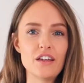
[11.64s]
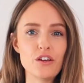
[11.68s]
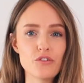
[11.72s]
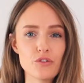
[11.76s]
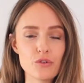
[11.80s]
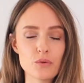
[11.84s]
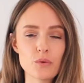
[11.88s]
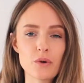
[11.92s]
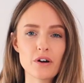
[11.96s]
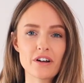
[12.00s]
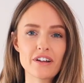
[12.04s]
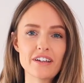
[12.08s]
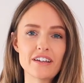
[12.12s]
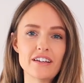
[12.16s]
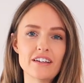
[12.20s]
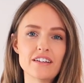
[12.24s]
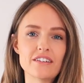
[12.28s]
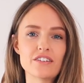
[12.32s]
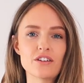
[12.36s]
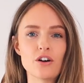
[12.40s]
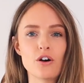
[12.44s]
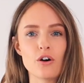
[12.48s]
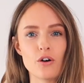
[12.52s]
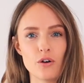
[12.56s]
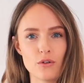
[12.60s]
If you want to
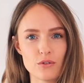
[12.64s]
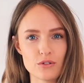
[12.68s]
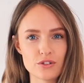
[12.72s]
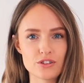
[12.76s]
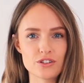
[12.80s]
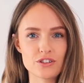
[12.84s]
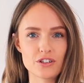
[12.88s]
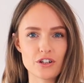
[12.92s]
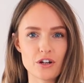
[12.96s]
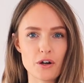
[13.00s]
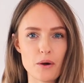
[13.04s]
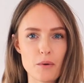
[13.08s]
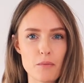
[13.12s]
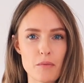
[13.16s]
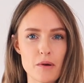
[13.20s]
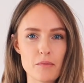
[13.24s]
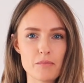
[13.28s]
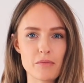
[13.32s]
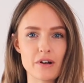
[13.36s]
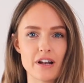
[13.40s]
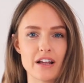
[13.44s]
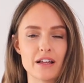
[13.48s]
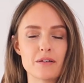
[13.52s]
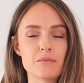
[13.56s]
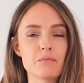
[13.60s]
eat wholesome
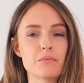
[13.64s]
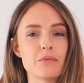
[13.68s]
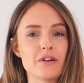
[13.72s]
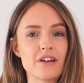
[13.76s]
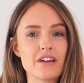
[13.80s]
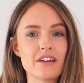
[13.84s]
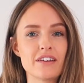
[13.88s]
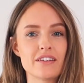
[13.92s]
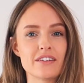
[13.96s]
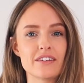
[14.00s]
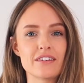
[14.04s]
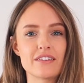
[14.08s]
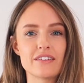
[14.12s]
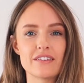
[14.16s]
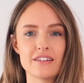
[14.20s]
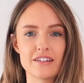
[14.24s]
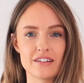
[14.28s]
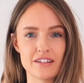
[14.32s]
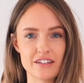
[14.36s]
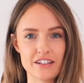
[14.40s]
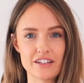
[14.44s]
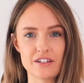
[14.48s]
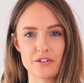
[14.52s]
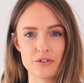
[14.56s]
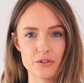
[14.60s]
plant-based
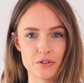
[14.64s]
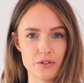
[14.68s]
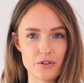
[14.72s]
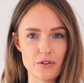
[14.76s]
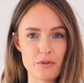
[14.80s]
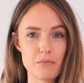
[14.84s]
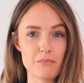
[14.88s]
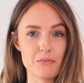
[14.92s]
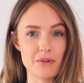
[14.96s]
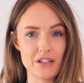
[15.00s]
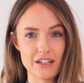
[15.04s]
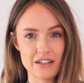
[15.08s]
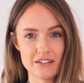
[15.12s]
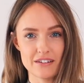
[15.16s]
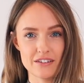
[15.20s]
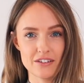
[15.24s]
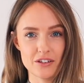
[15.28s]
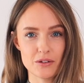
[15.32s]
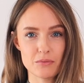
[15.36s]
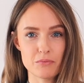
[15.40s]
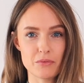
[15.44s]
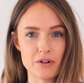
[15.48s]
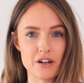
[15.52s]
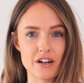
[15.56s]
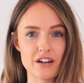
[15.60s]
dinner
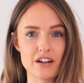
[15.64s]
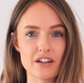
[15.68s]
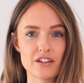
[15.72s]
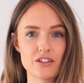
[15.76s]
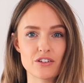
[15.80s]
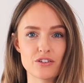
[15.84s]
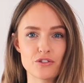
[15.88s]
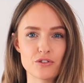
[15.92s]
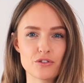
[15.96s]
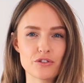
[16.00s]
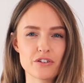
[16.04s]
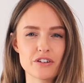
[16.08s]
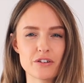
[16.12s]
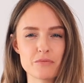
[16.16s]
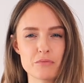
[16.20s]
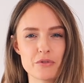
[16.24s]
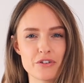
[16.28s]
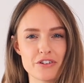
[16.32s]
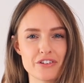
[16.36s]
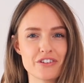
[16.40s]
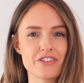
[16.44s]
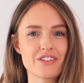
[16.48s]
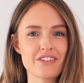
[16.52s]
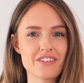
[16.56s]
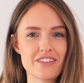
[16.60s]
meals, but you're the
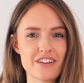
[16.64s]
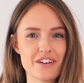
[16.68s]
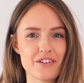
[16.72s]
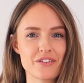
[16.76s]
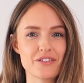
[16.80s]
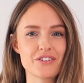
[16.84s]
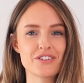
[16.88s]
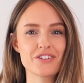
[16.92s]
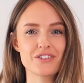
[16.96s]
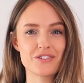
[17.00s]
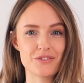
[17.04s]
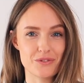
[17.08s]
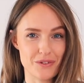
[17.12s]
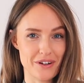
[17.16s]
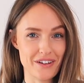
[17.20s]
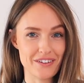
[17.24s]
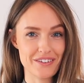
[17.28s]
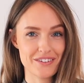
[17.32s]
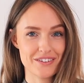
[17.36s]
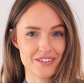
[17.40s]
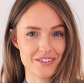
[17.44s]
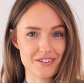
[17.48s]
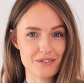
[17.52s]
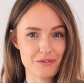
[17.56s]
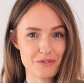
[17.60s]
person that are
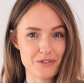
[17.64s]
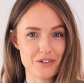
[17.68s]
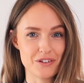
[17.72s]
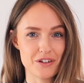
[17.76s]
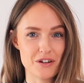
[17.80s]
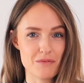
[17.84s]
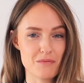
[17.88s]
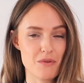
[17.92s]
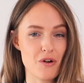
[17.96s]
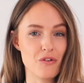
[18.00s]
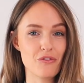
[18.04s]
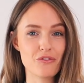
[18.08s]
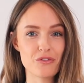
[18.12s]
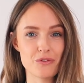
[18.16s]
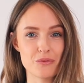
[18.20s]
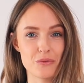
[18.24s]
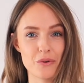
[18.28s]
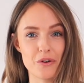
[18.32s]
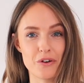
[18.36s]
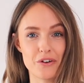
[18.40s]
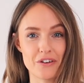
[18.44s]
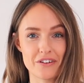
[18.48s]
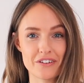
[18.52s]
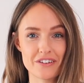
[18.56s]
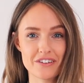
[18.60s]
stressed when you come home from
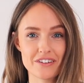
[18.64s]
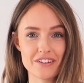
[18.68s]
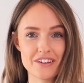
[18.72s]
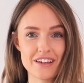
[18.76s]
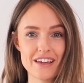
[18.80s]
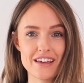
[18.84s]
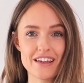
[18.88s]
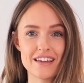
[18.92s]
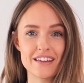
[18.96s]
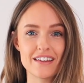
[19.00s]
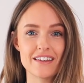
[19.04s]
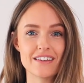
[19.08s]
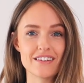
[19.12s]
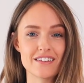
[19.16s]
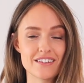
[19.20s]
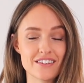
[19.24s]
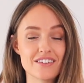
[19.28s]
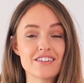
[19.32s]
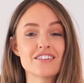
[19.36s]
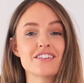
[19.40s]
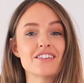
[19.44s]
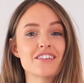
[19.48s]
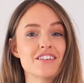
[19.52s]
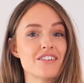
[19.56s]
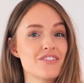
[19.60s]
work, this
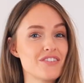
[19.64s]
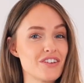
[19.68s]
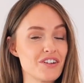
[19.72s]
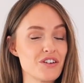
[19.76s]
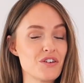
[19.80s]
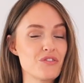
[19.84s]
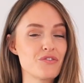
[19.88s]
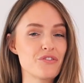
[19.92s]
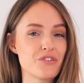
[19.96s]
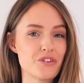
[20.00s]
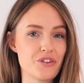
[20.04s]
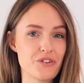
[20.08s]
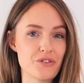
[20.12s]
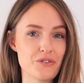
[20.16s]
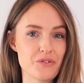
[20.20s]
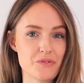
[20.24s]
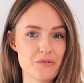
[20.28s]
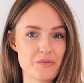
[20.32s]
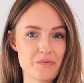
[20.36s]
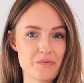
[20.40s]
is the video for you.